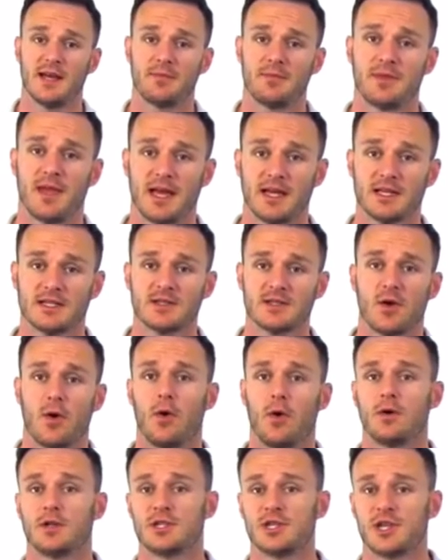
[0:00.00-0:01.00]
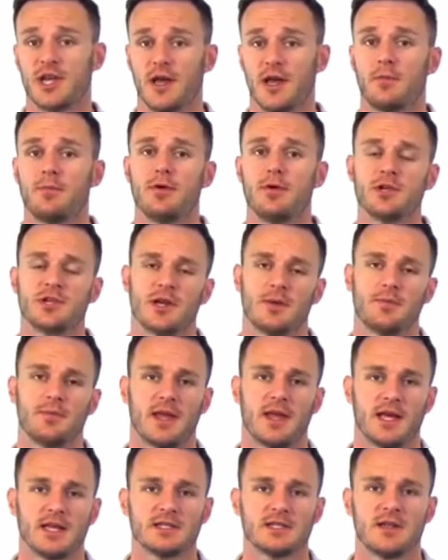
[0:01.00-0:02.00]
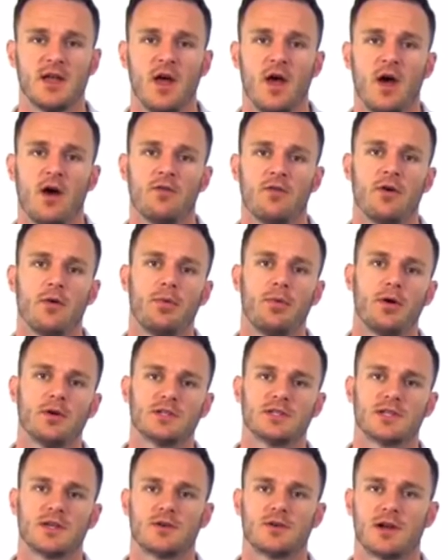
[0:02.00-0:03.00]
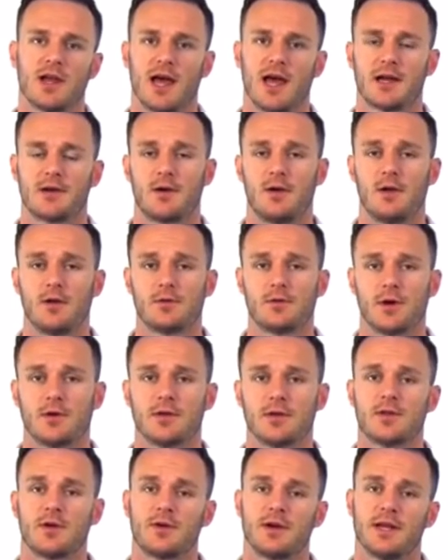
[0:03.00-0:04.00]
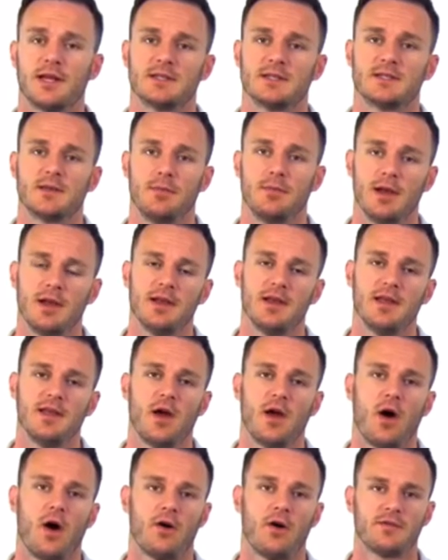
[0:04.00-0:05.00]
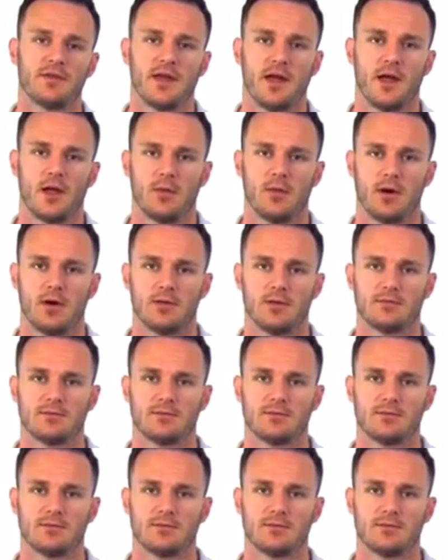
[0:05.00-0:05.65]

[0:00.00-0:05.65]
test or chair push-up test for posterolateral rotatory instability of the elbow.